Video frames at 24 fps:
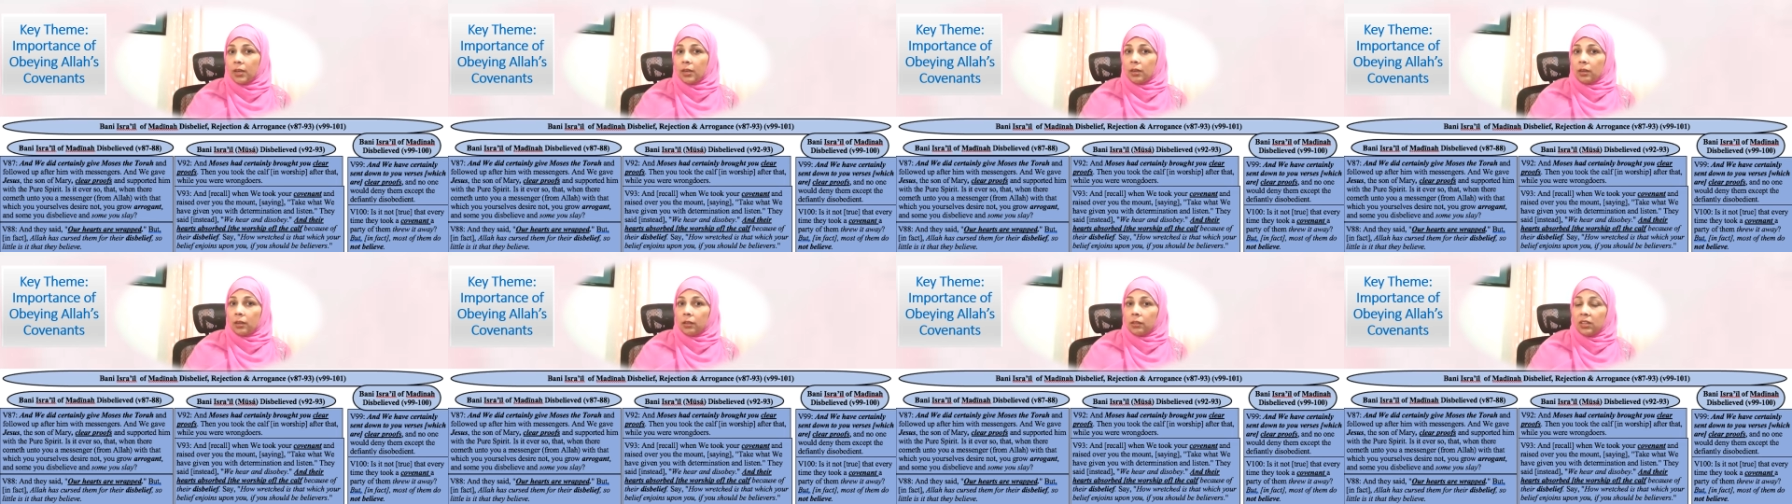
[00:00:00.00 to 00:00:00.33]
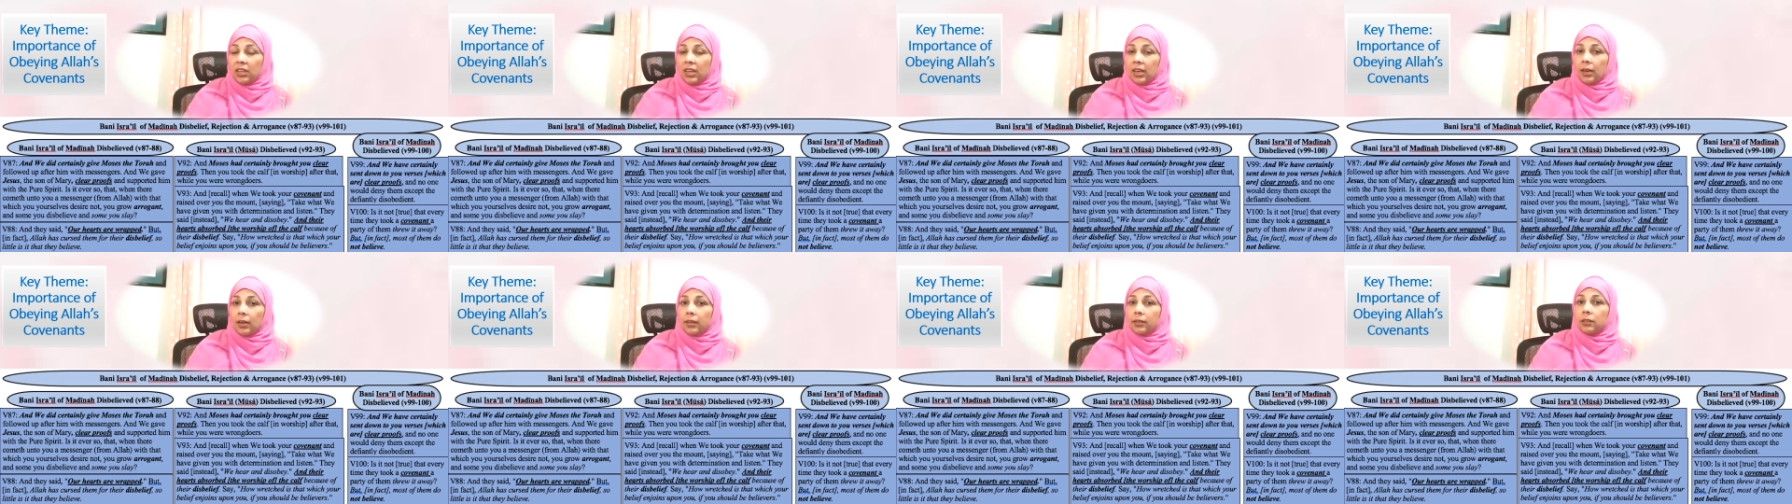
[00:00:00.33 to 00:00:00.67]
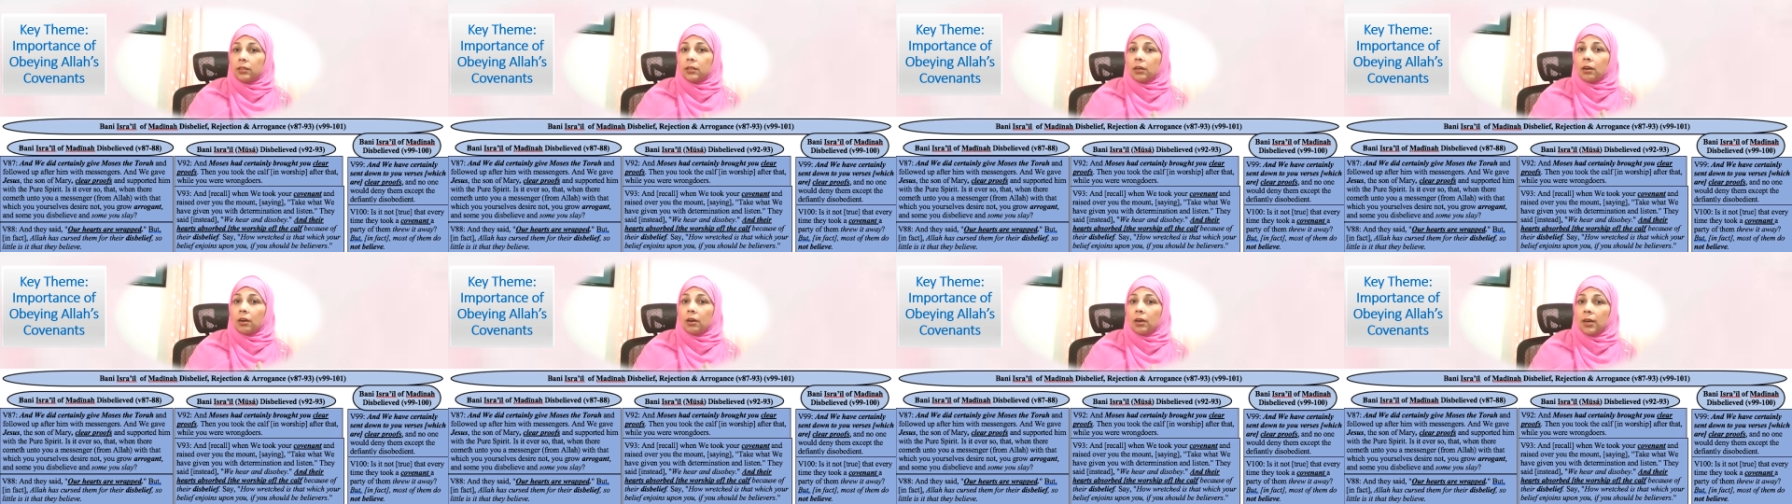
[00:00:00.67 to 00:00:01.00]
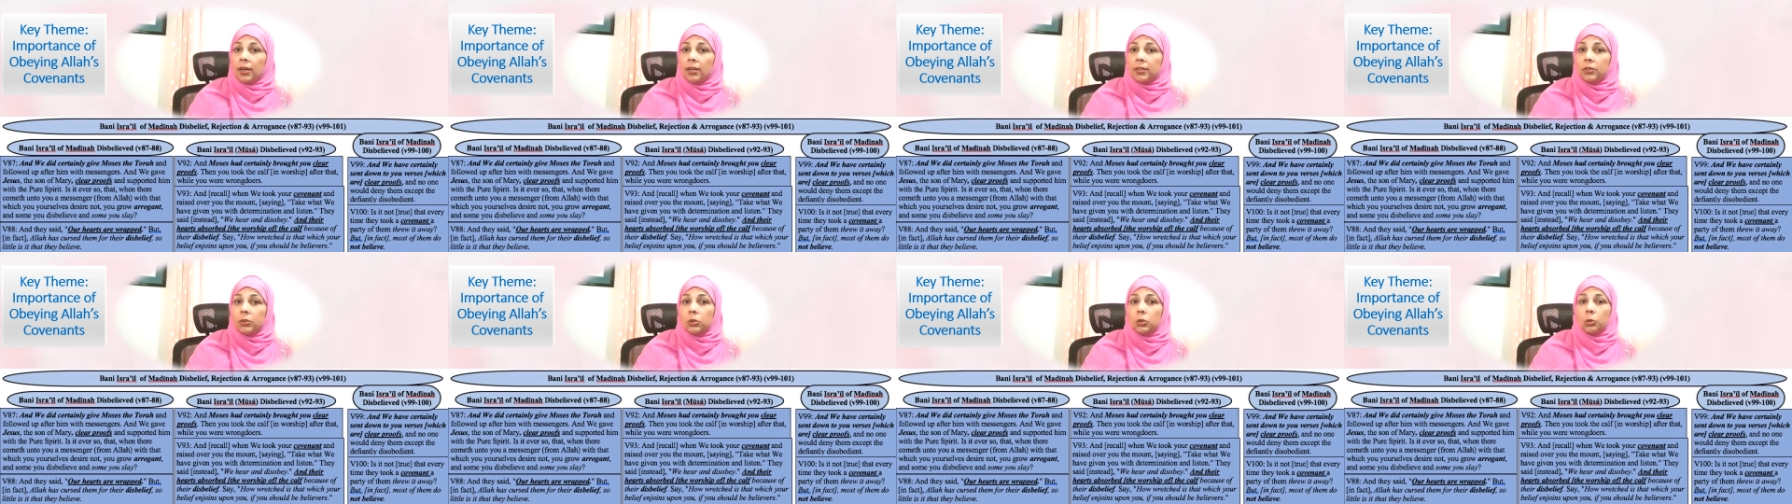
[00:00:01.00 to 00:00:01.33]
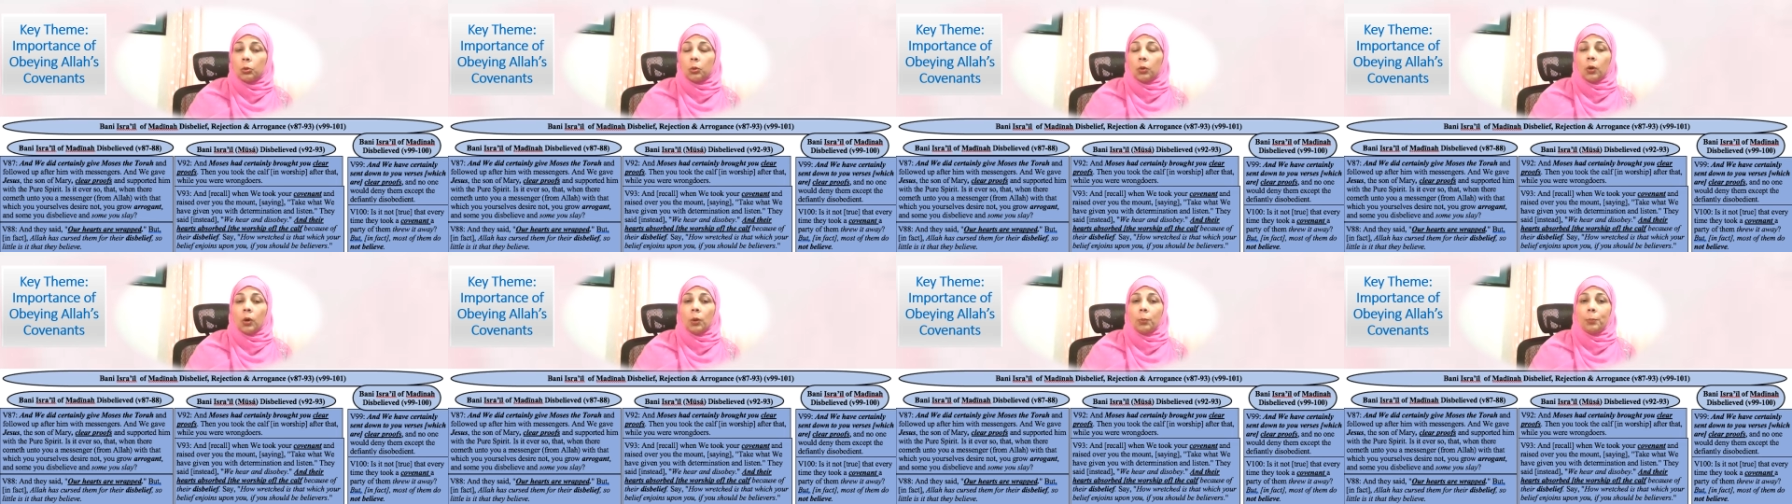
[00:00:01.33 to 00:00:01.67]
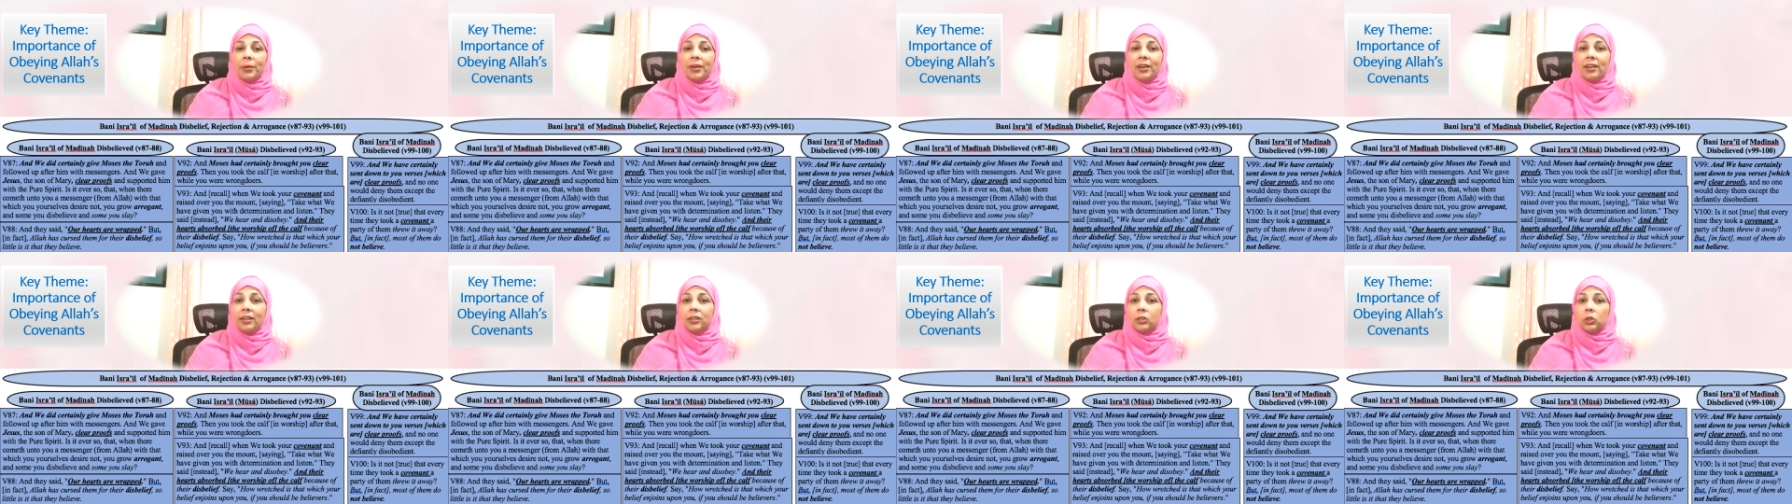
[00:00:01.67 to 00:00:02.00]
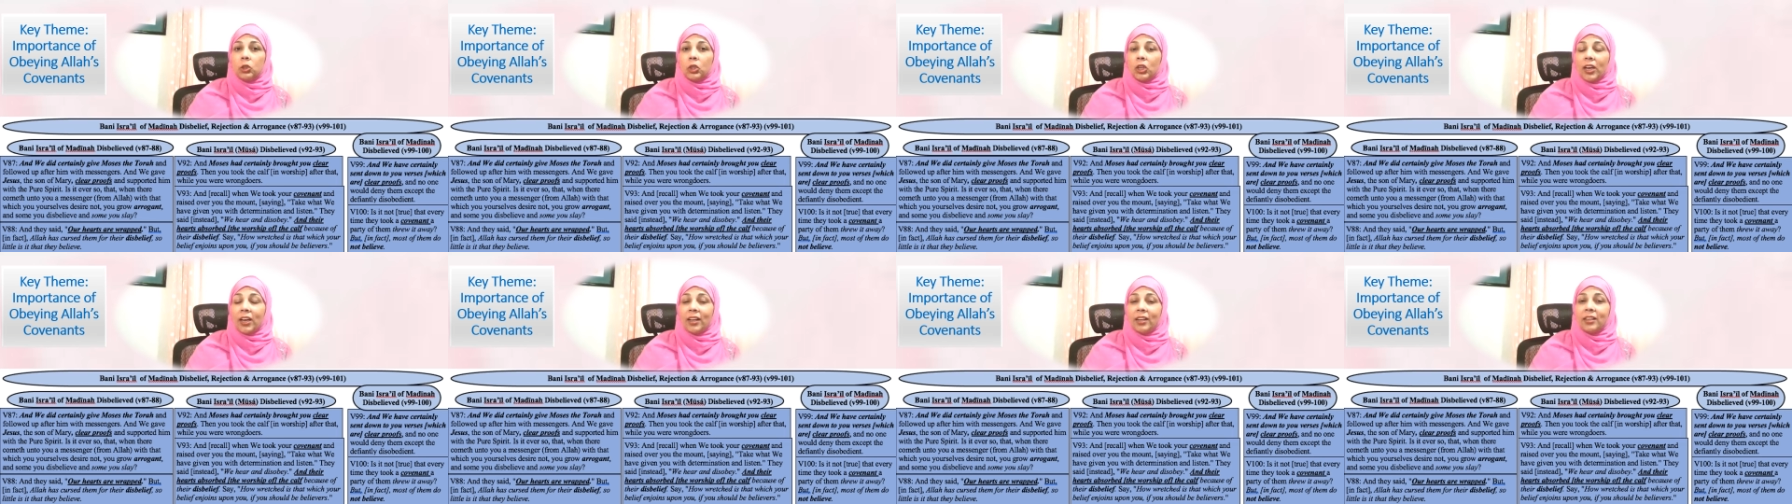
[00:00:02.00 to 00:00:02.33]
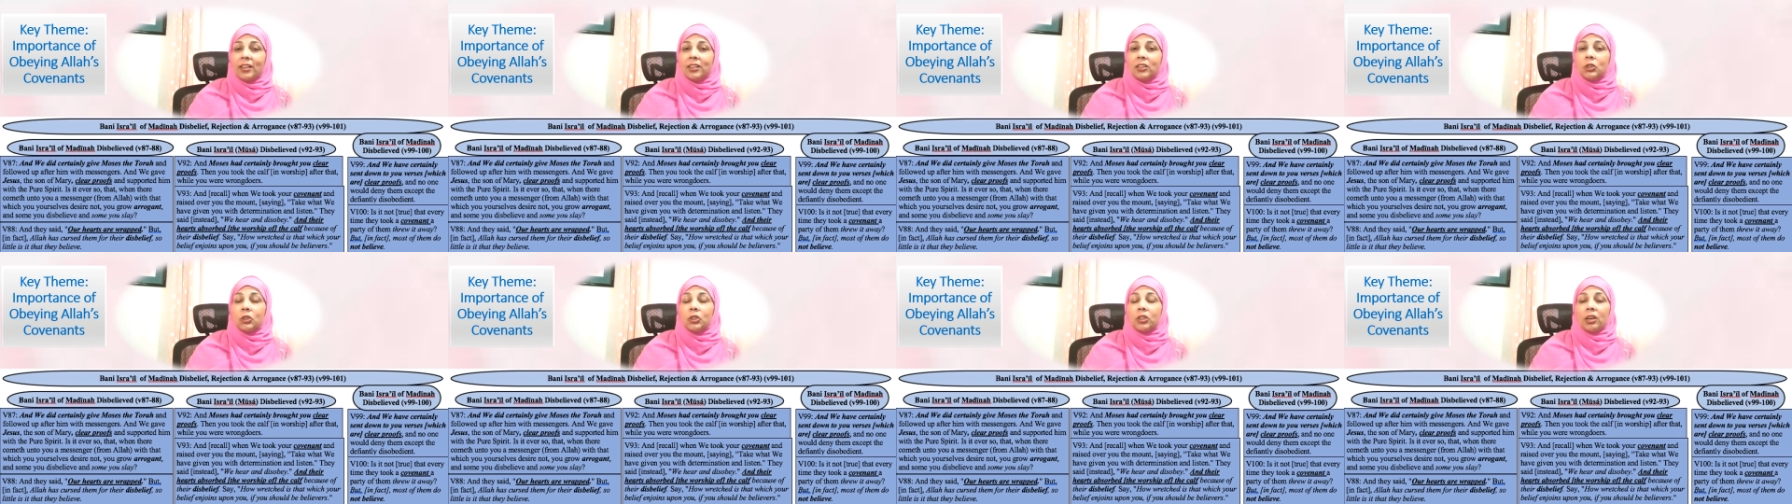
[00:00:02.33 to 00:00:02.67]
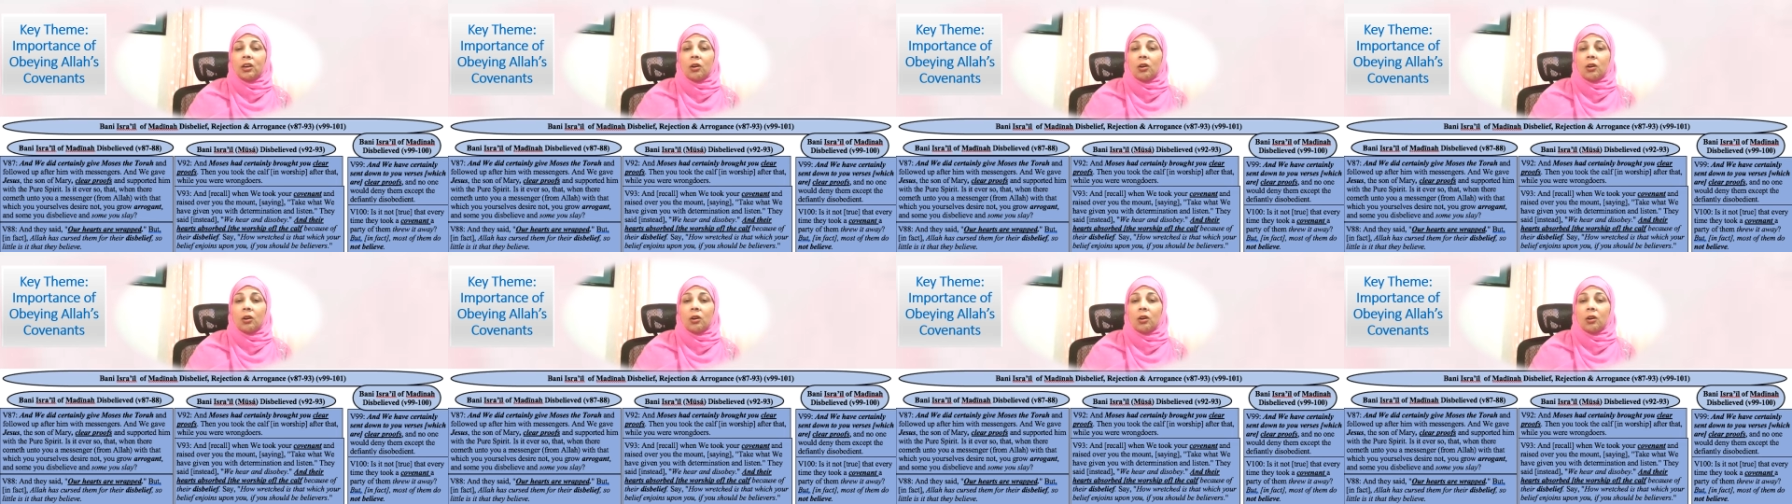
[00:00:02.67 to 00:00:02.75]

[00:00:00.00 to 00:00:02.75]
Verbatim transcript: They had the guts to openly challenge their